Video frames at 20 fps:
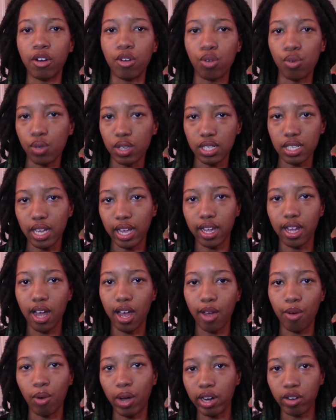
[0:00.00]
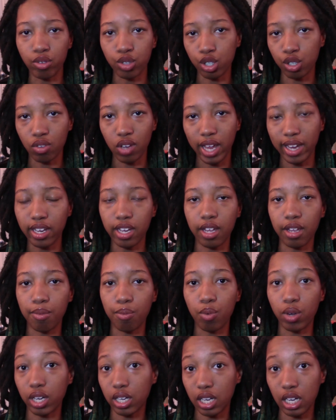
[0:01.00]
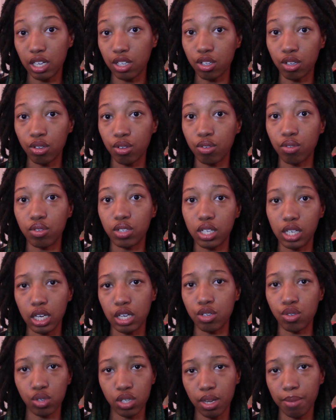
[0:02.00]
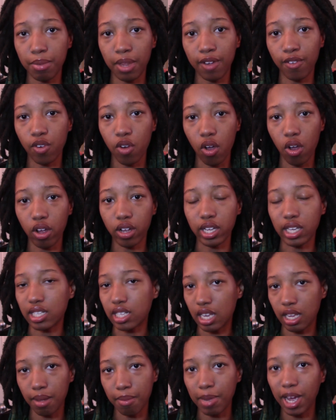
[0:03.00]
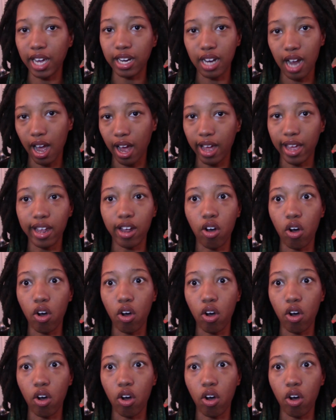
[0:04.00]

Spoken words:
Who is that guy? Why don't you like him? What did he do? Did he do something wrong? Is he a bad guy?